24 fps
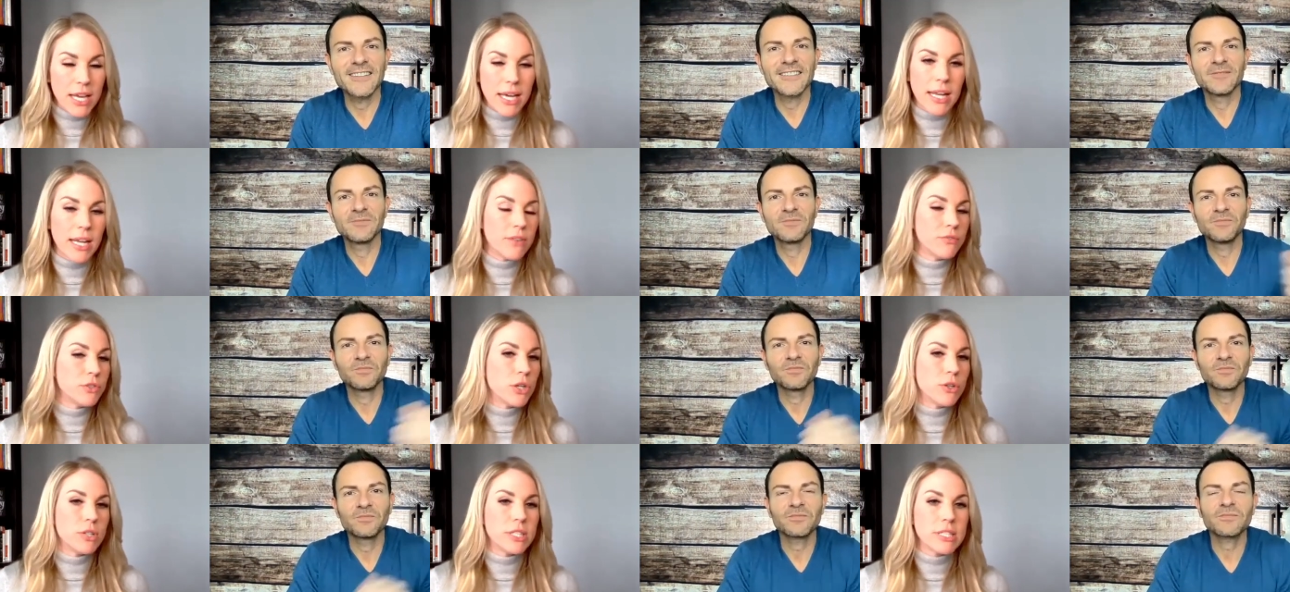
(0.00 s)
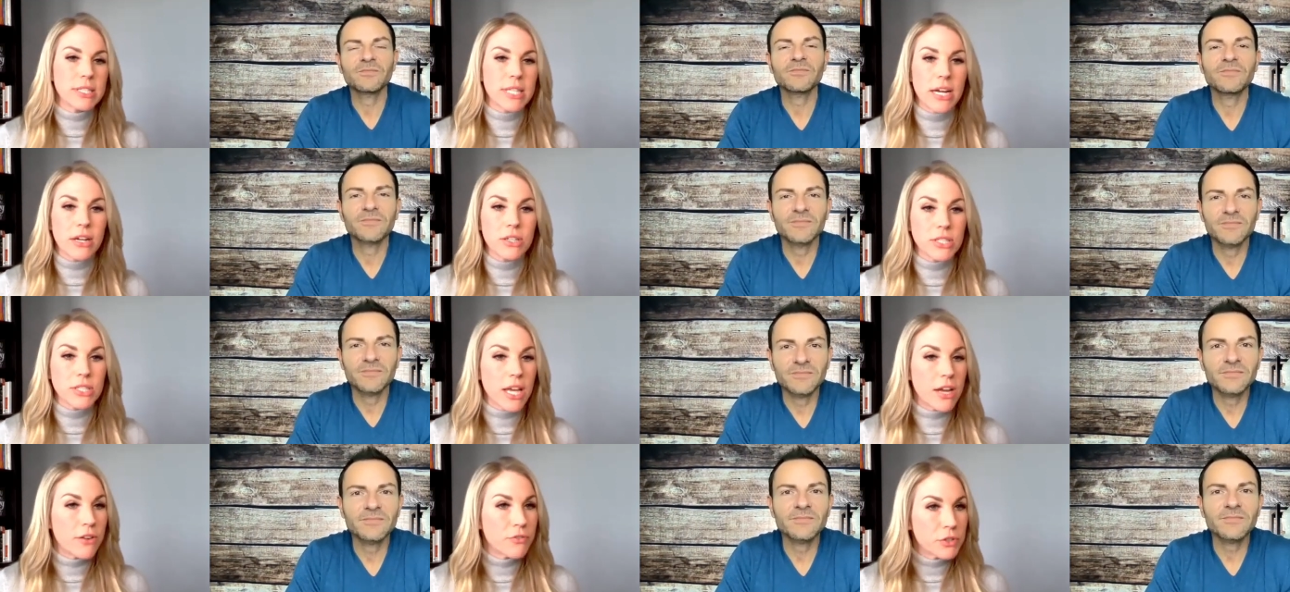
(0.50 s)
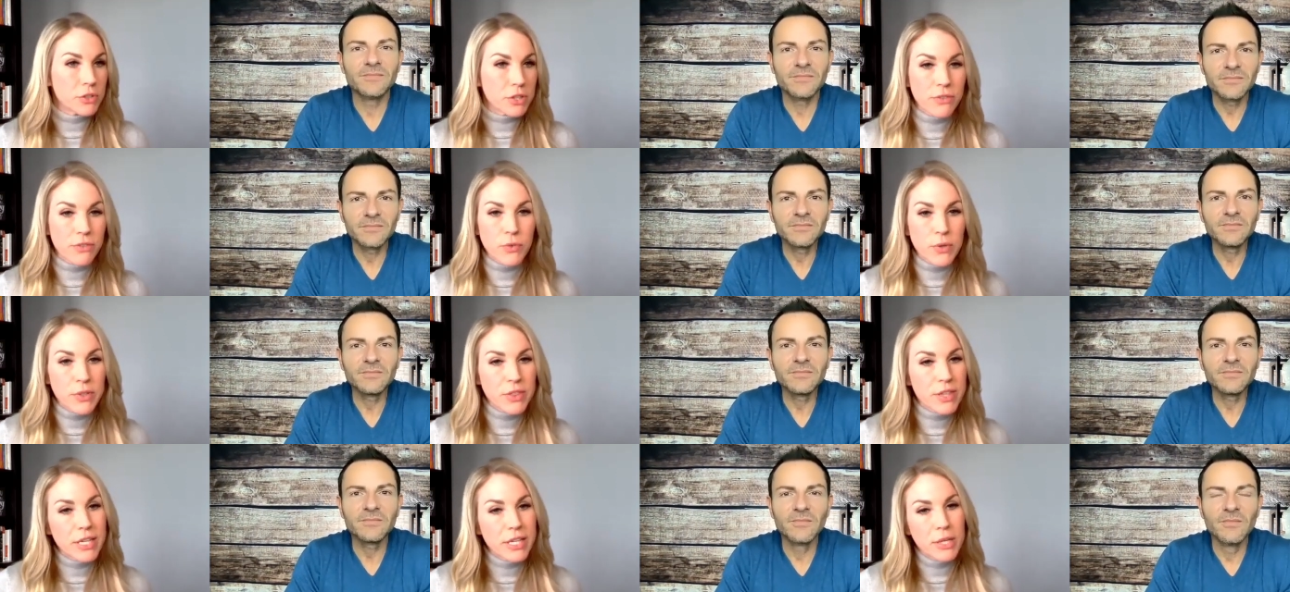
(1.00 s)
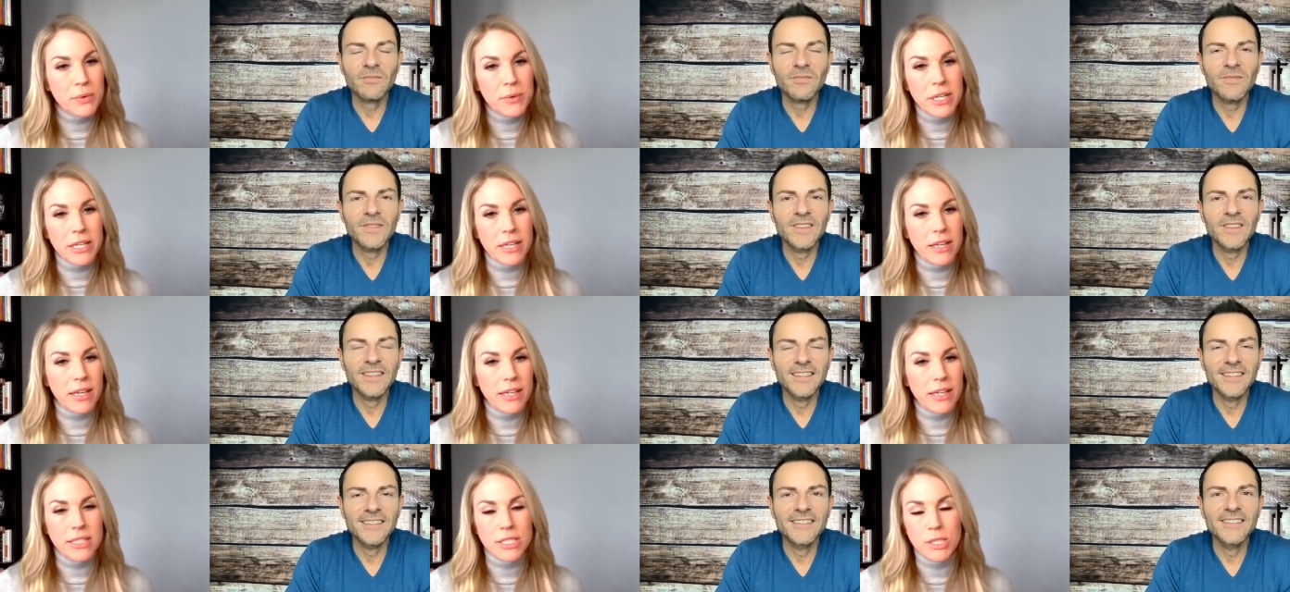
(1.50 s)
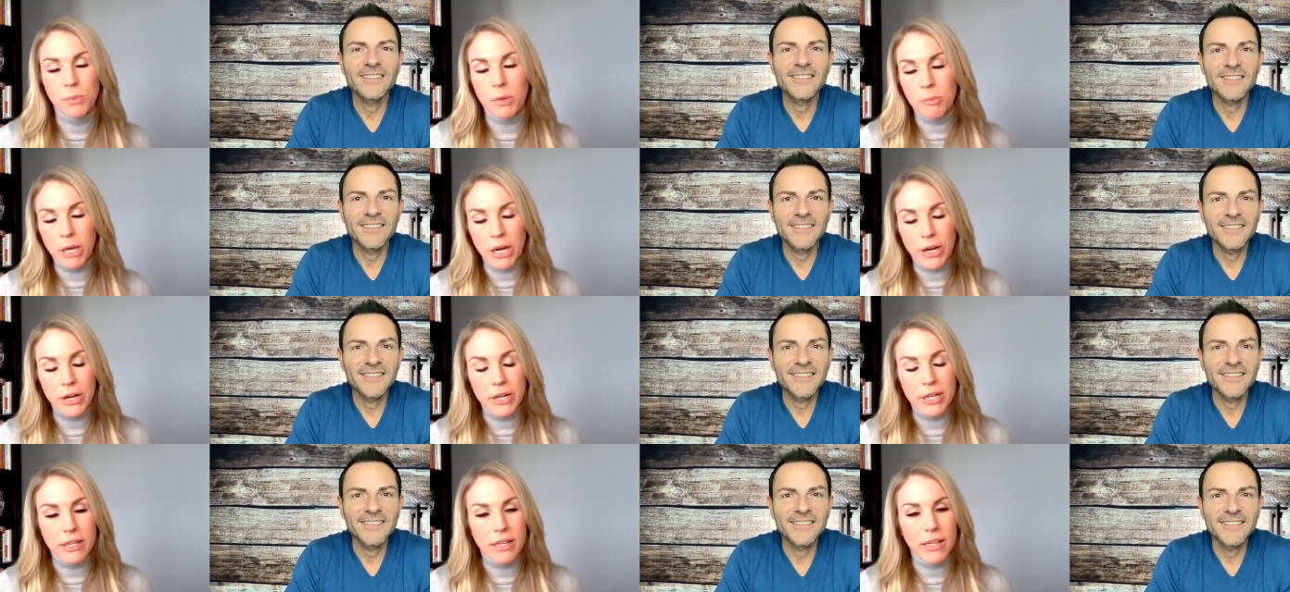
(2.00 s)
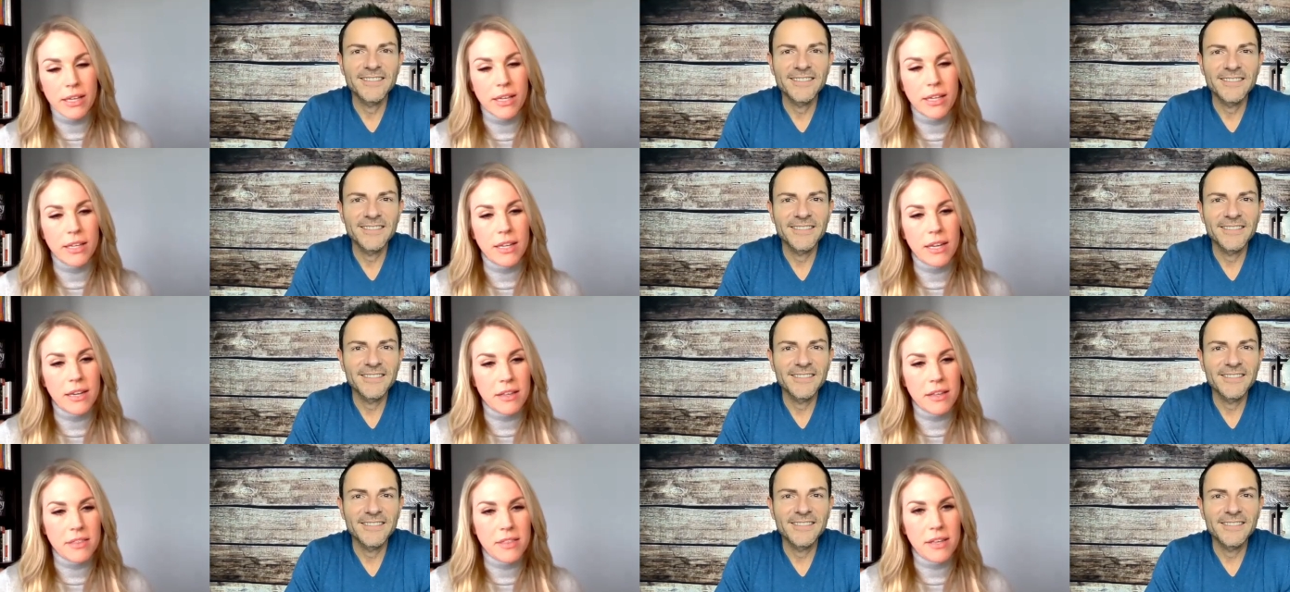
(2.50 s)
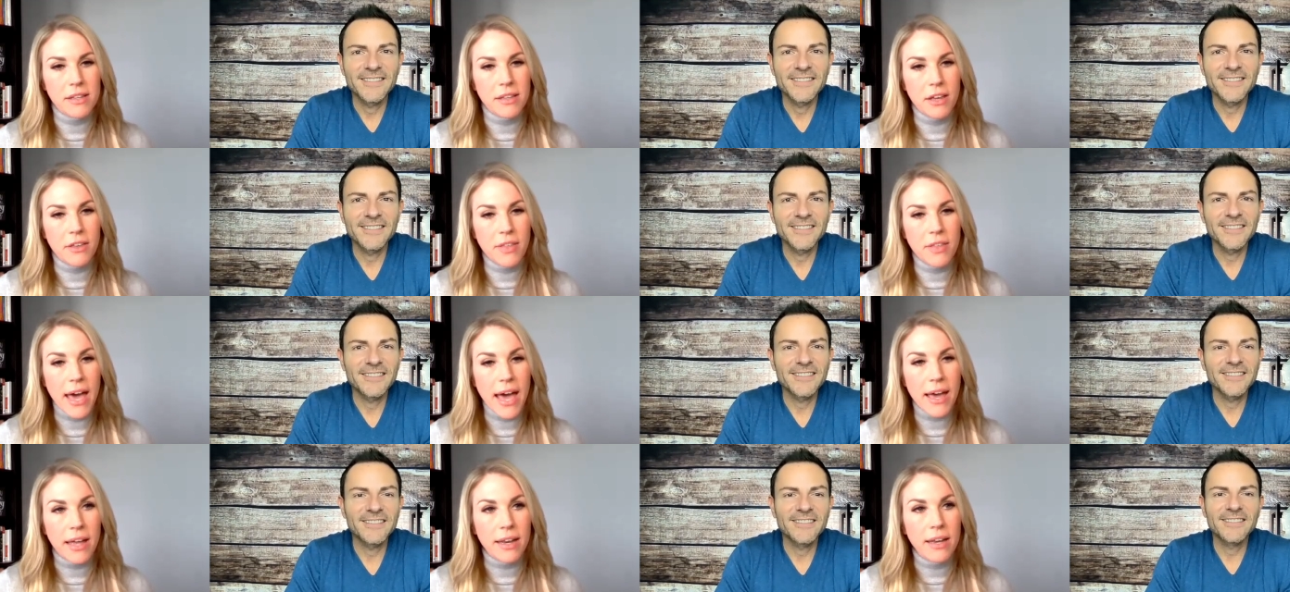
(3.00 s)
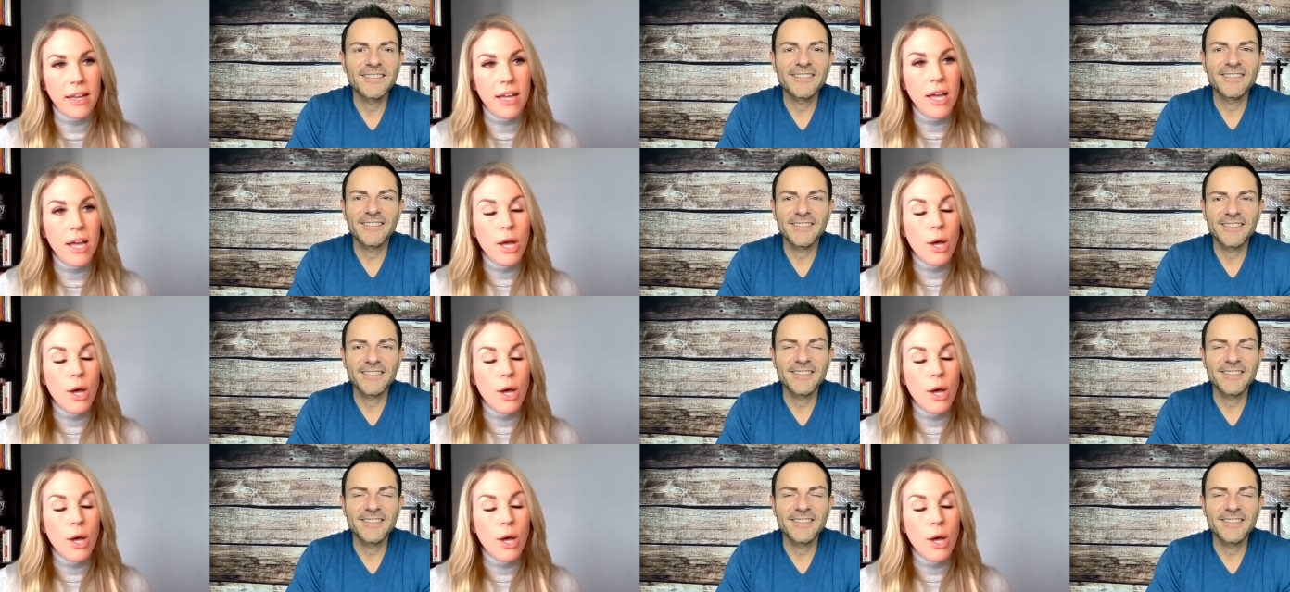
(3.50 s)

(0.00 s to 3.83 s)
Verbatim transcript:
Speaker 1: that. I have no desire to ever live with anyone again, to be married again, anything like that.